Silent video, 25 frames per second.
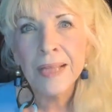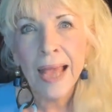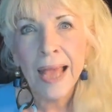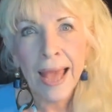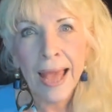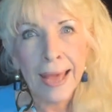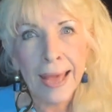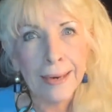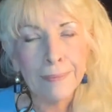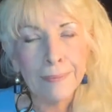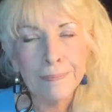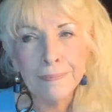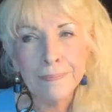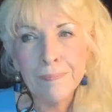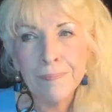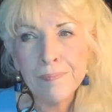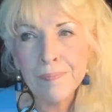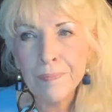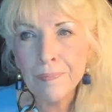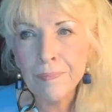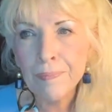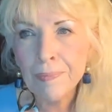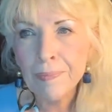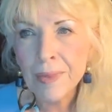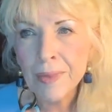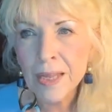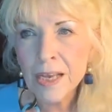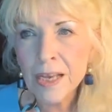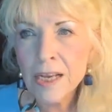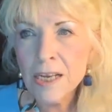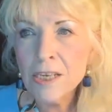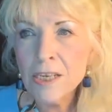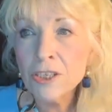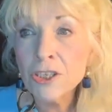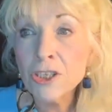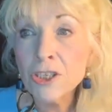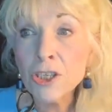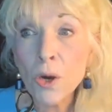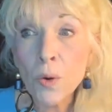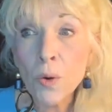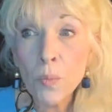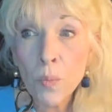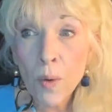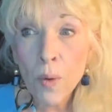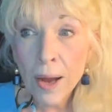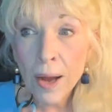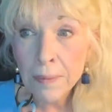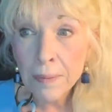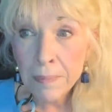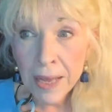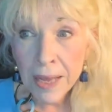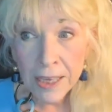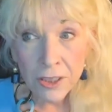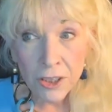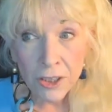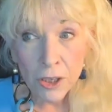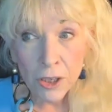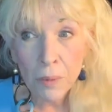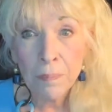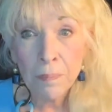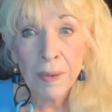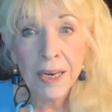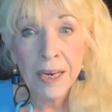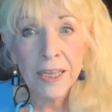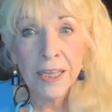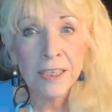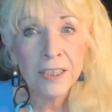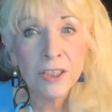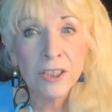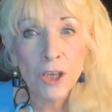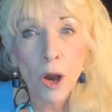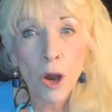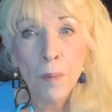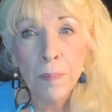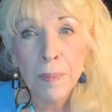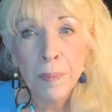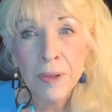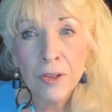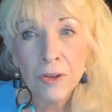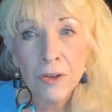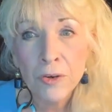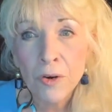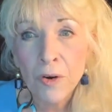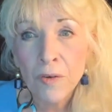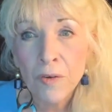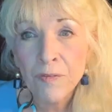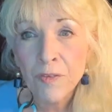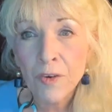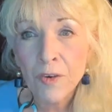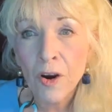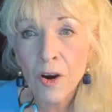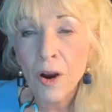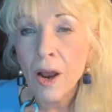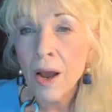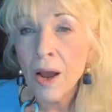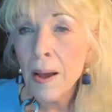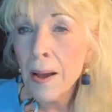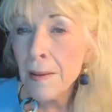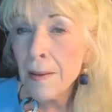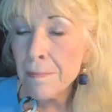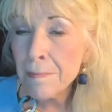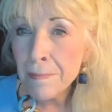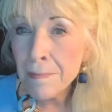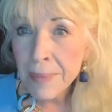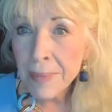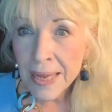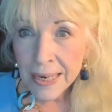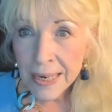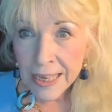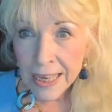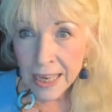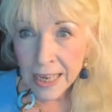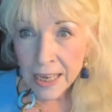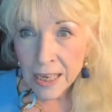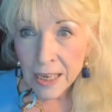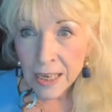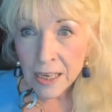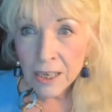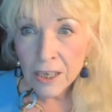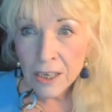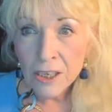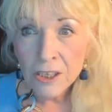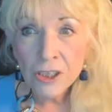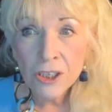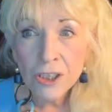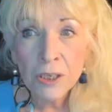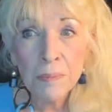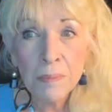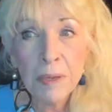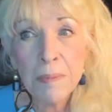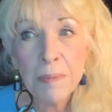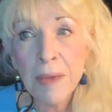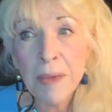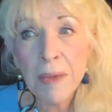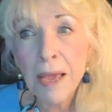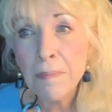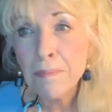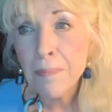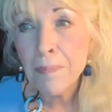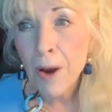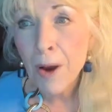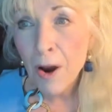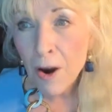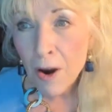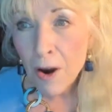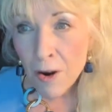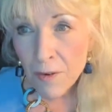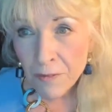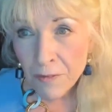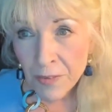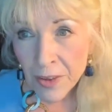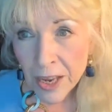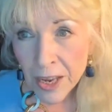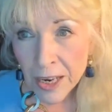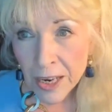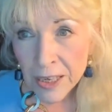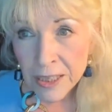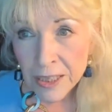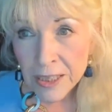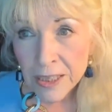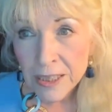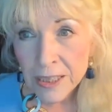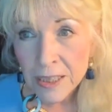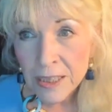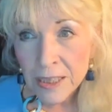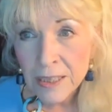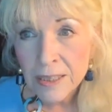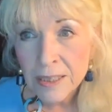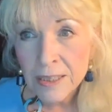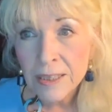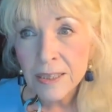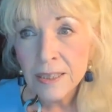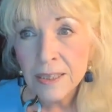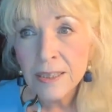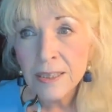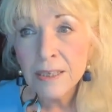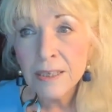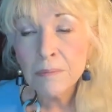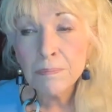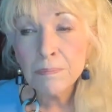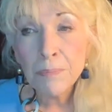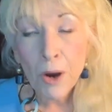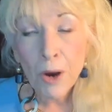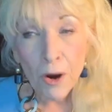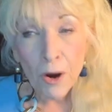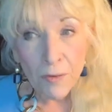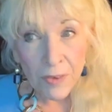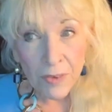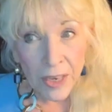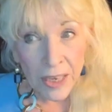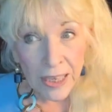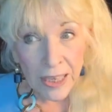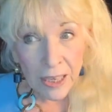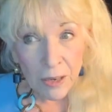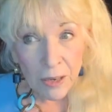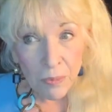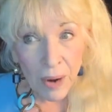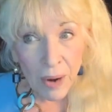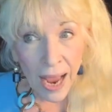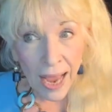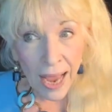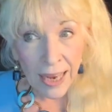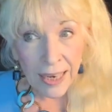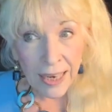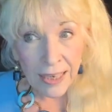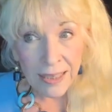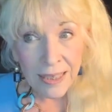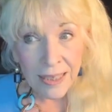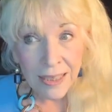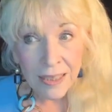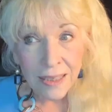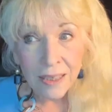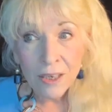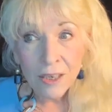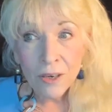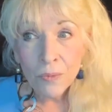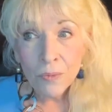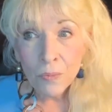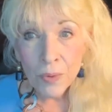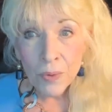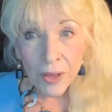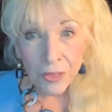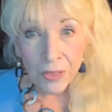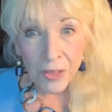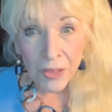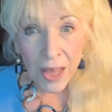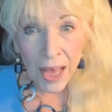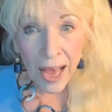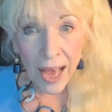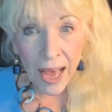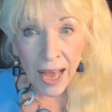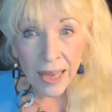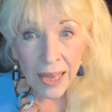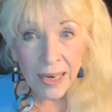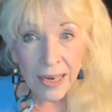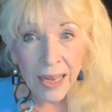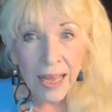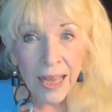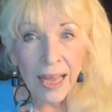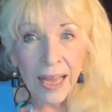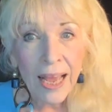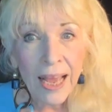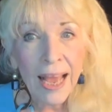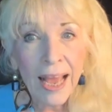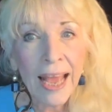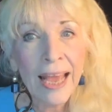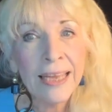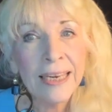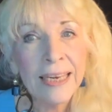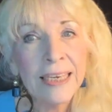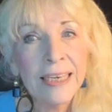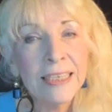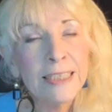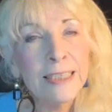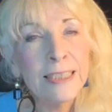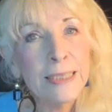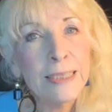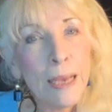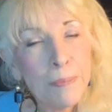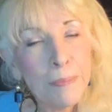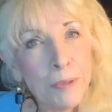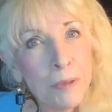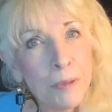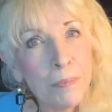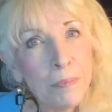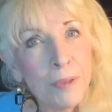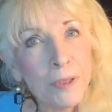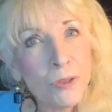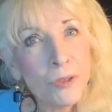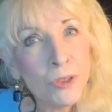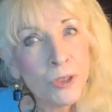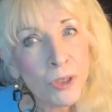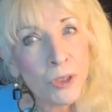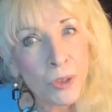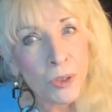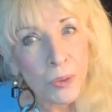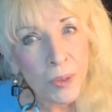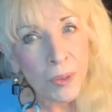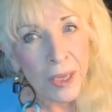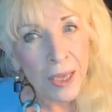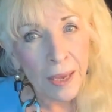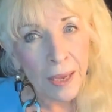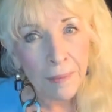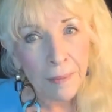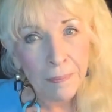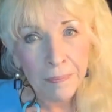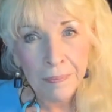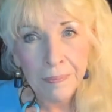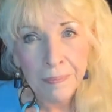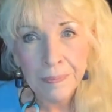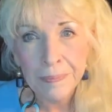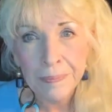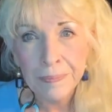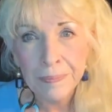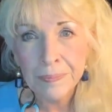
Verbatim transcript: Adam. So one man's obedience opened the door for many to be made perfect, perfectly right with God and acceptable to Him.